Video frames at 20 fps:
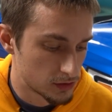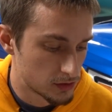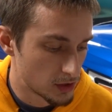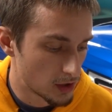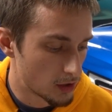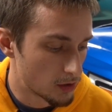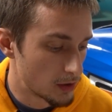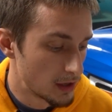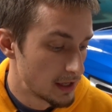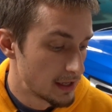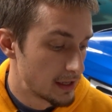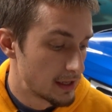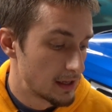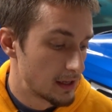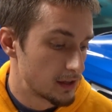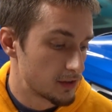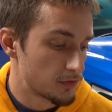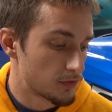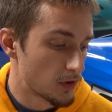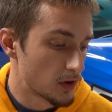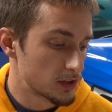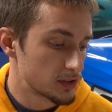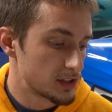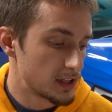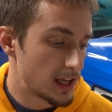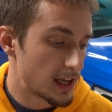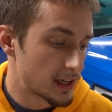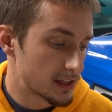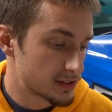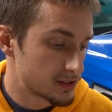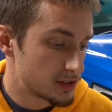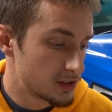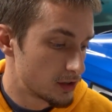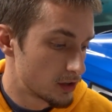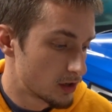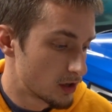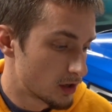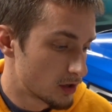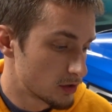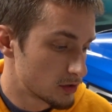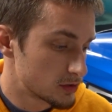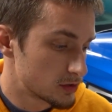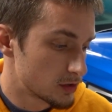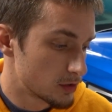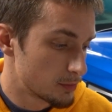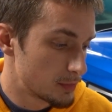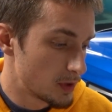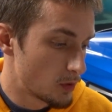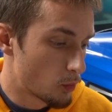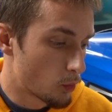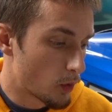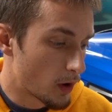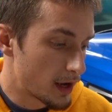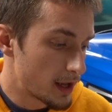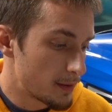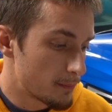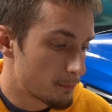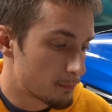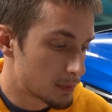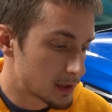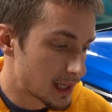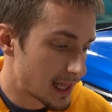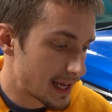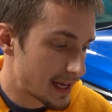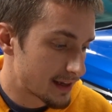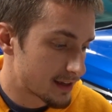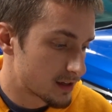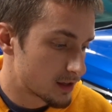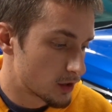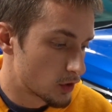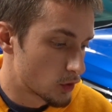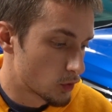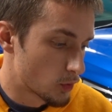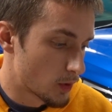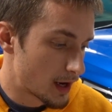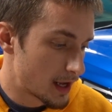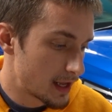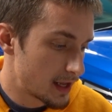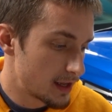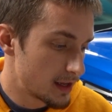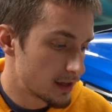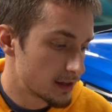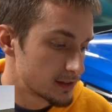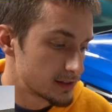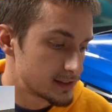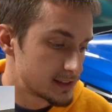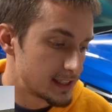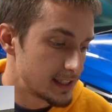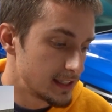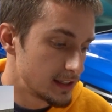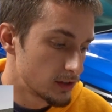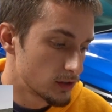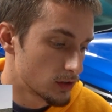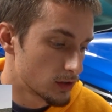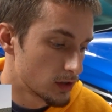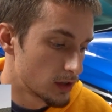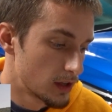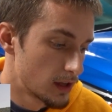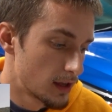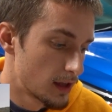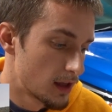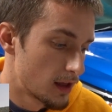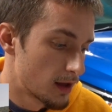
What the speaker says: So as far as the exterior goes, there'll be white, black, gray, teal,